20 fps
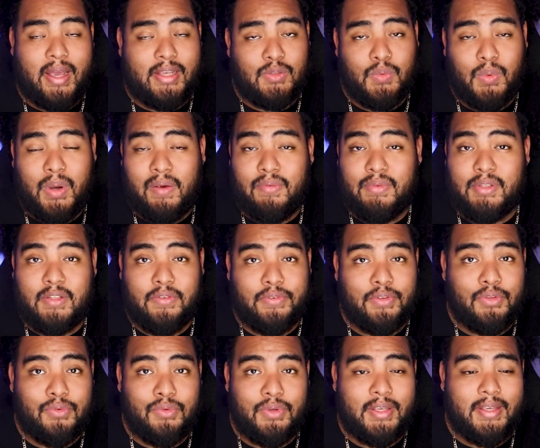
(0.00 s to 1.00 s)
as a wide receiver
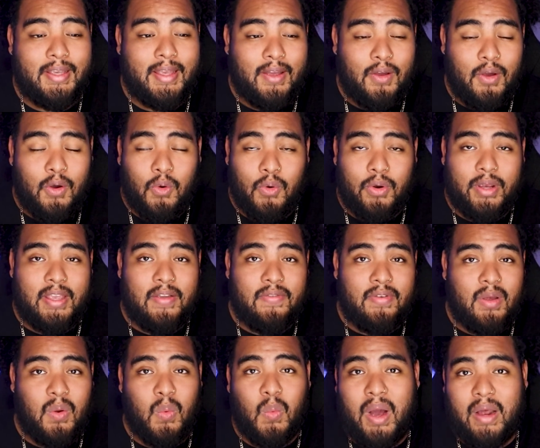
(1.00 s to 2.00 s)
3 or
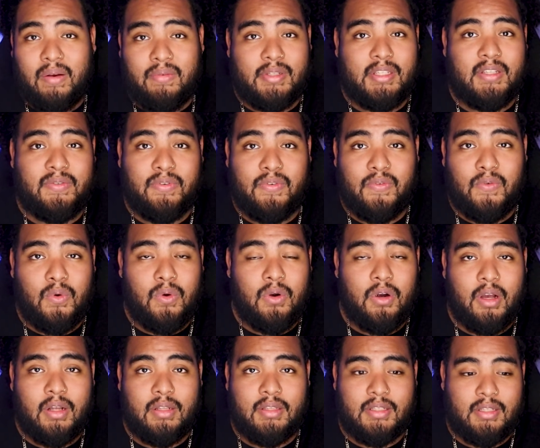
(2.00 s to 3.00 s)
even a wide receiver
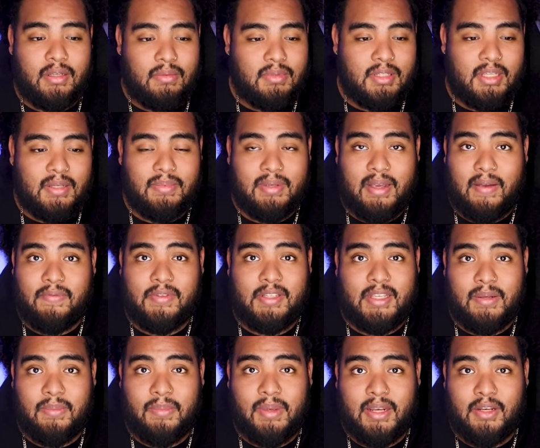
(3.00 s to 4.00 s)
4. On some teams, I've
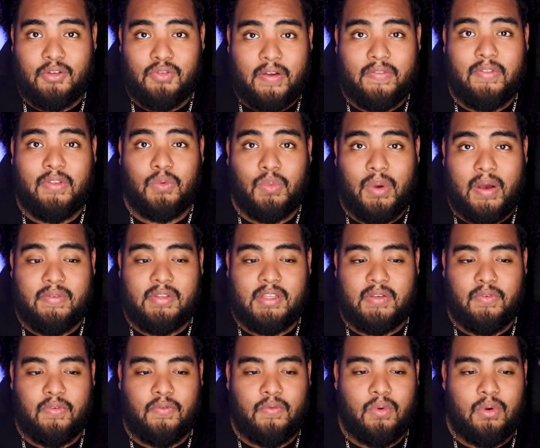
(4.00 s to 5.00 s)
seen him getting drafted as a wide
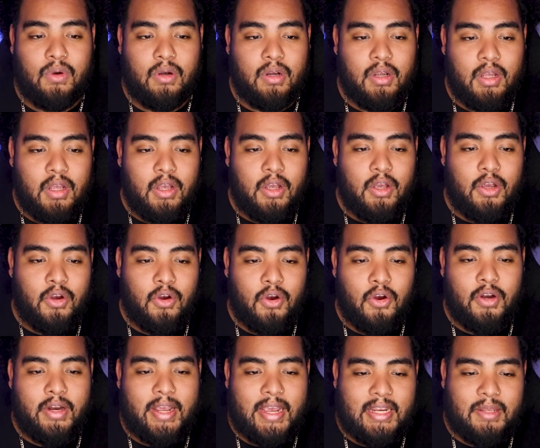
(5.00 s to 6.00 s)
receiver 4.
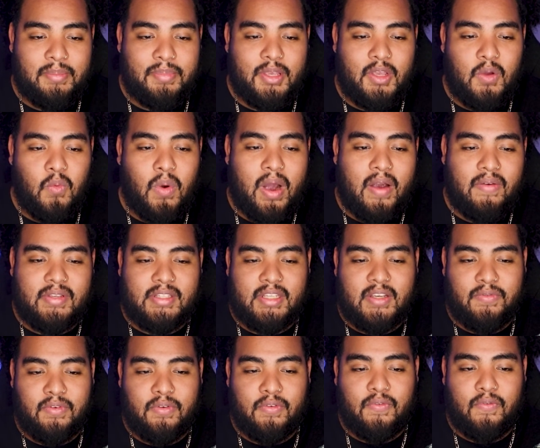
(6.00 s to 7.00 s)
Current ADP, wide
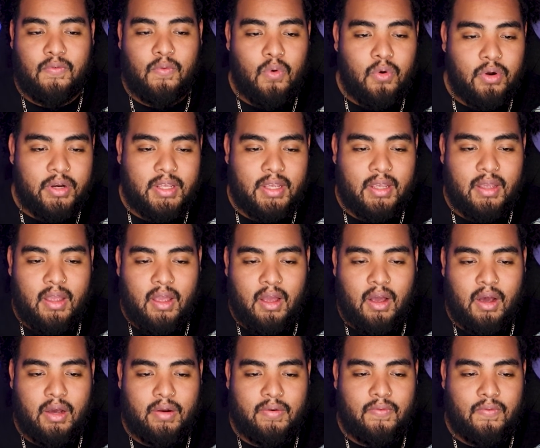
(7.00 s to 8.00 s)
receiver 40
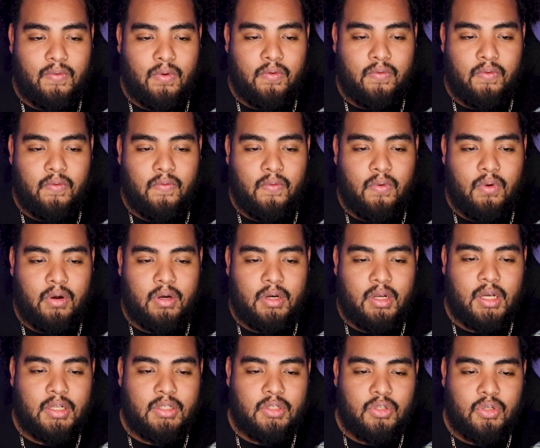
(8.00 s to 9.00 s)
on 444, an
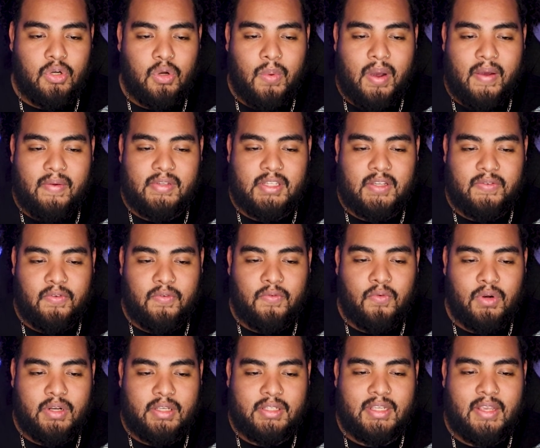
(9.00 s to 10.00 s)
underdog wide receiver
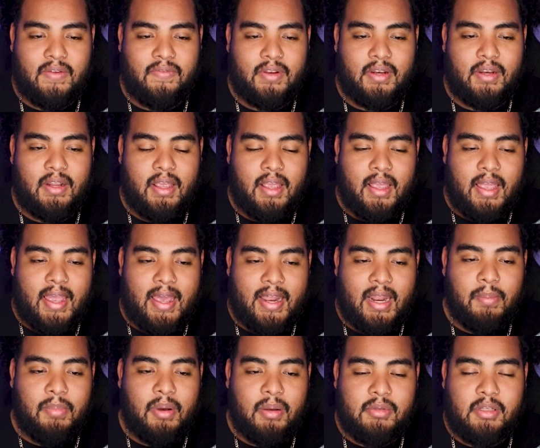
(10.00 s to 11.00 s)
47. And
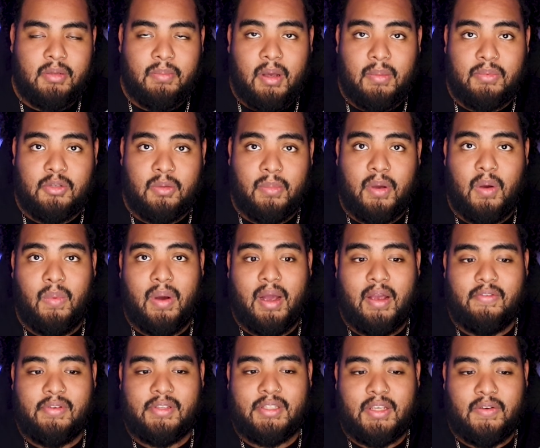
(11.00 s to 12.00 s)
I bumped him up to my
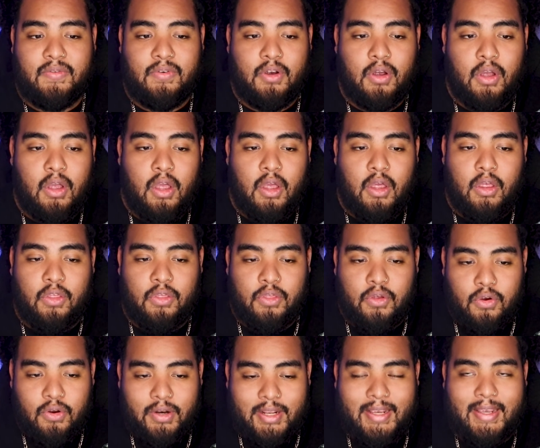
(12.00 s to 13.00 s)
wide receiver
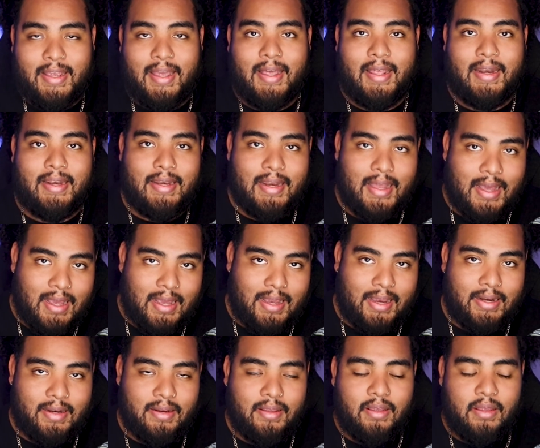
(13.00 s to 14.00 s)

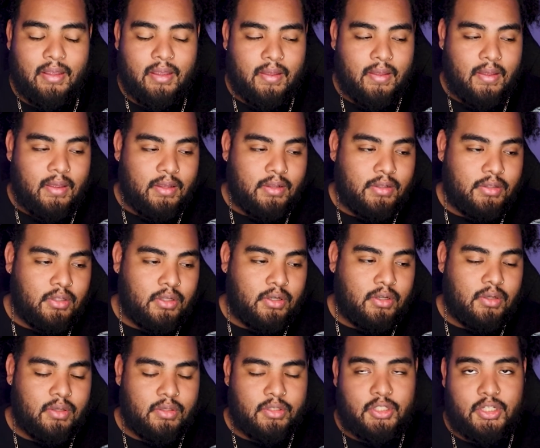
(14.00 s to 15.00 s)
39.
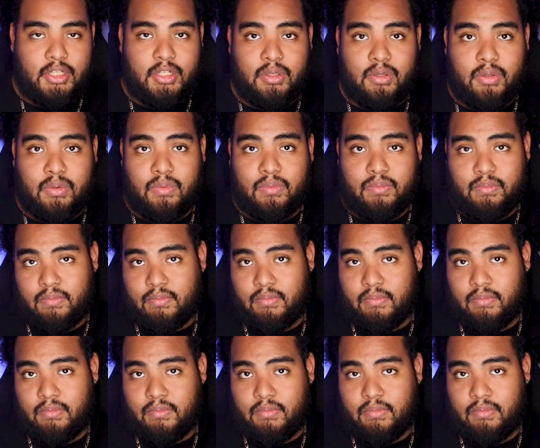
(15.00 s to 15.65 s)
Look, Geno